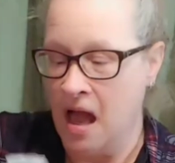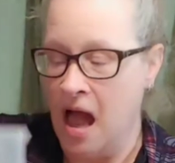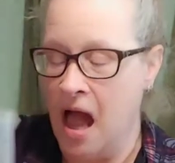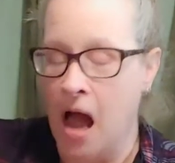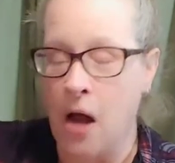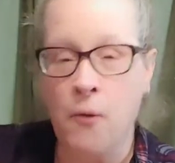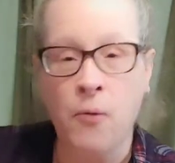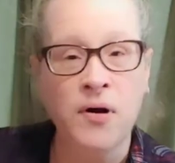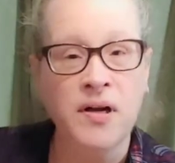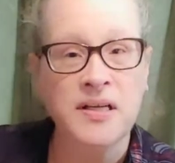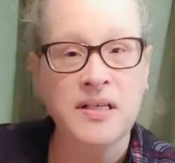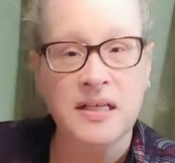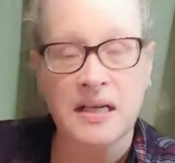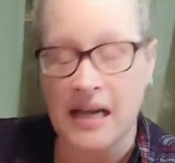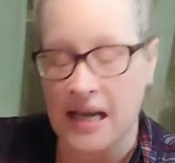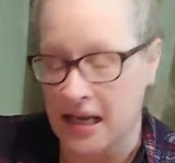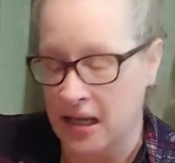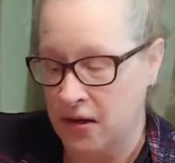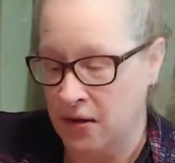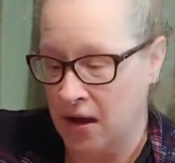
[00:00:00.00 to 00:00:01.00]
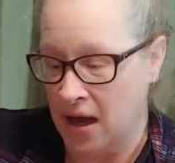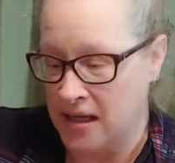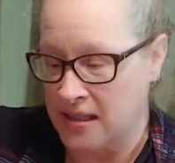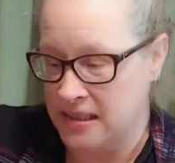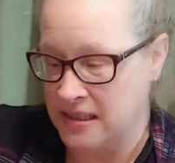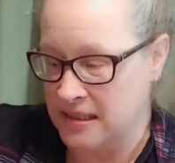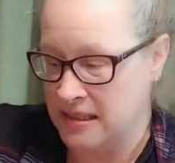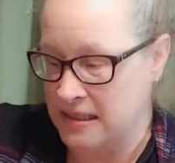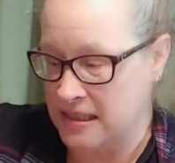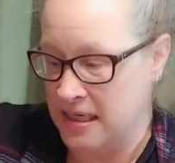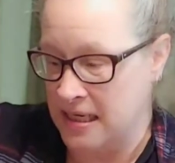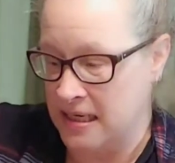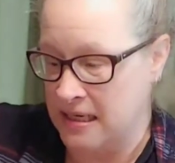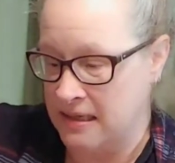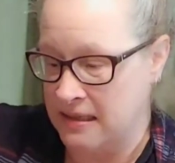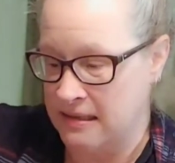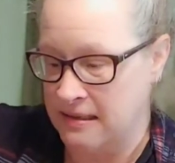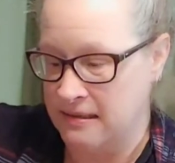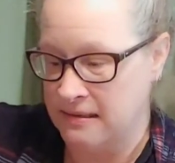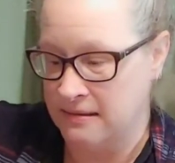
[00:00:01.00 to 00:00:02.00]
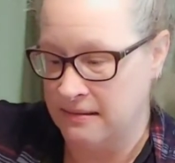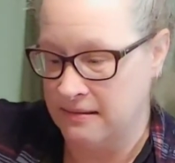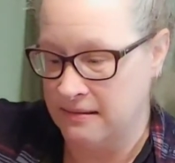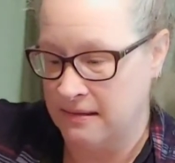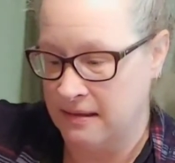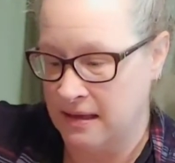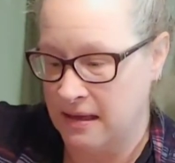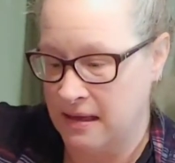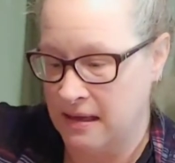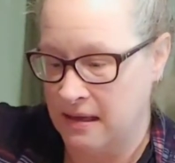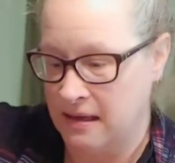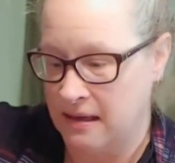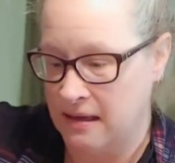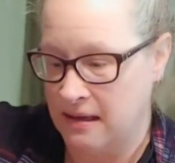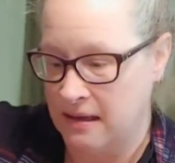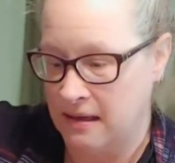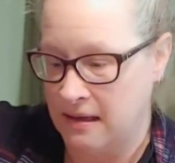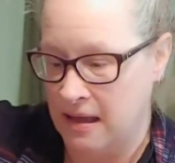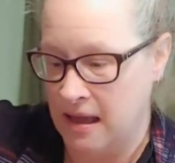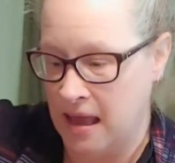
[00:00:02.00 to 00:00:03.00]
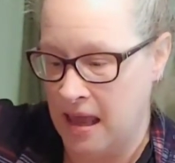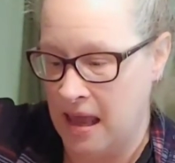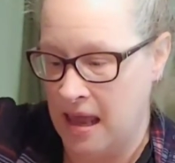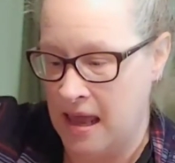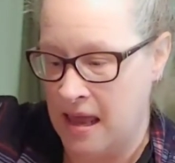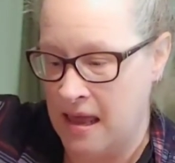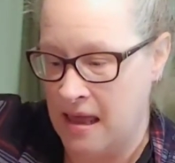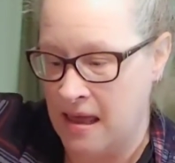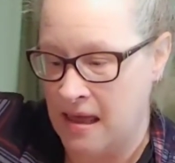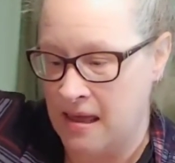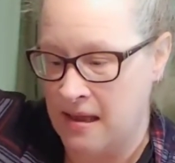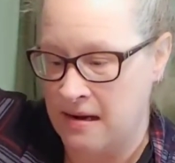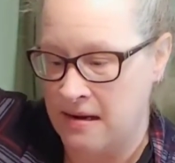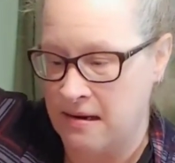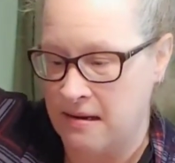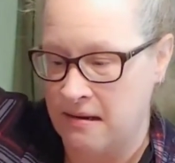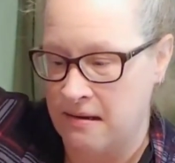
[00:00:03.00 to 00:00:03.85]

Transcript: I wanted to let you guys see it and